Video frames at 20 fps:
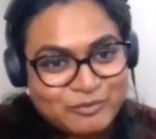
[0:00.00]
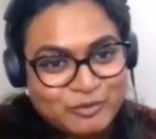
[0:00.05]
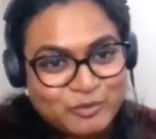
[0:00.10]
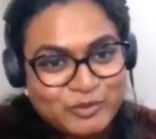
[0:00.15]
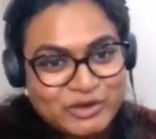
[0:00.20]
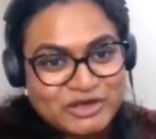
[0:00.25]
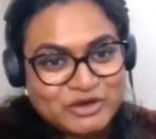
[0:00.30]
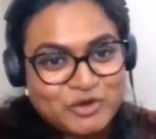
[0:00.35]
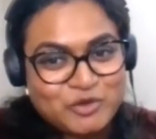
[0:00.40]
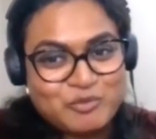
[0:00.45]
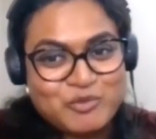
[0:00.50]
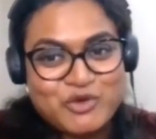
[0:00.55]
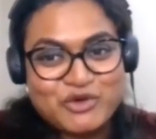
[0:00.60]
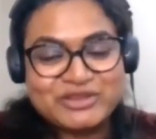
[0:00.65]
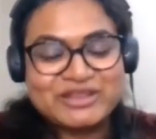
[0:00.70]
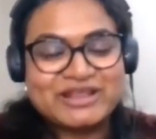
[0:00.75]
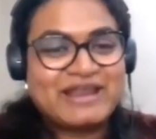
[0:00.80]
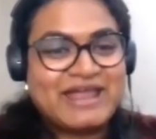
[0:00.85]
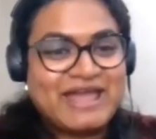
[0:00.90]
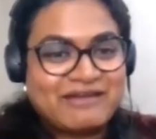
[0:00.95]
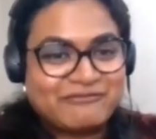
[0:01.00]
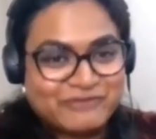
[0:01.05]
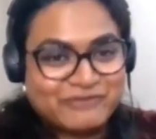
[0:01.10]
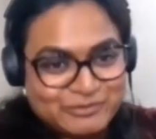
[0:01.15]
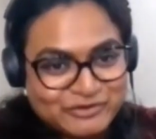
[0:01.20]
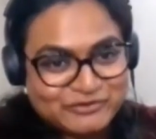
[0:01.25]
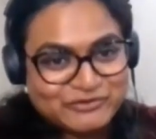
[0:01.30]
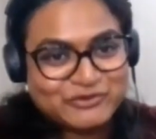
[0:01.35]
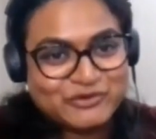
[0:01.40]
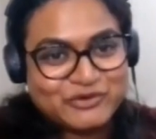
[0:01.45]
we know more than ever
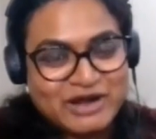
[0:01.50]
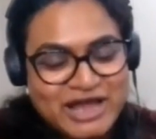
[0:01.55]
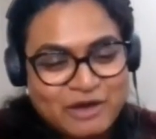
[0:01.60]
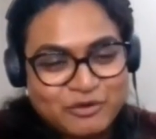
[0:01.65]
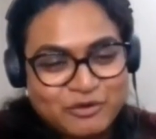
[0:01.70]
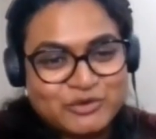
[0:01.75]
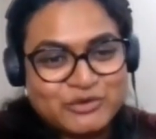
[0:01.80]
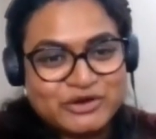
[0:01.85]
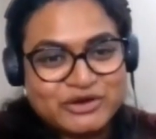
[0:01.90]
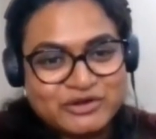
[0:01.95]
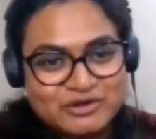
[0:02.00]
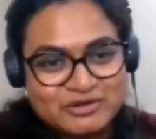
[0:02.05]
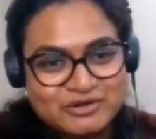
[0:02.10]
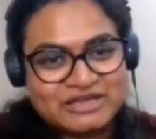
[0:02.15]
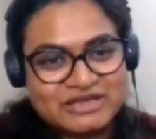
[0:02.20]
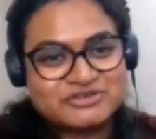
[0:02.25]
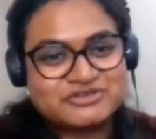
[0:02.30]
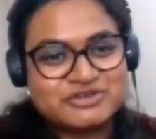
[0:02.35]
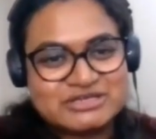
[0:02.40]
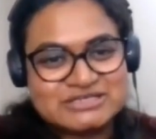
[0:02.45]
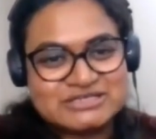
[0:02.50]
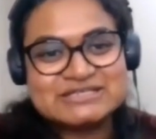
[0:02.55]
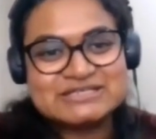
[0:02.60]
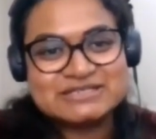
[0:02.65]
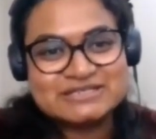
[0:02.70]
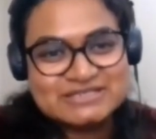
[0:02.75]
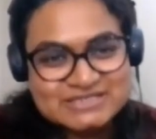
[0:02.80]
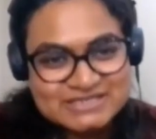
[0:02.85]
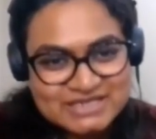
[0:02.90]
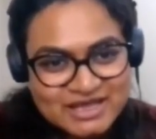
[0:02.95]
before how critical that trust
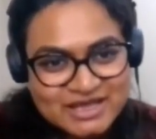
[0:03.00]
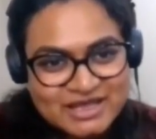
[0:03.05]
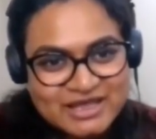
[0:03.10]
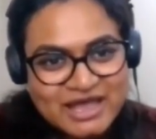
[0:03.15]
is,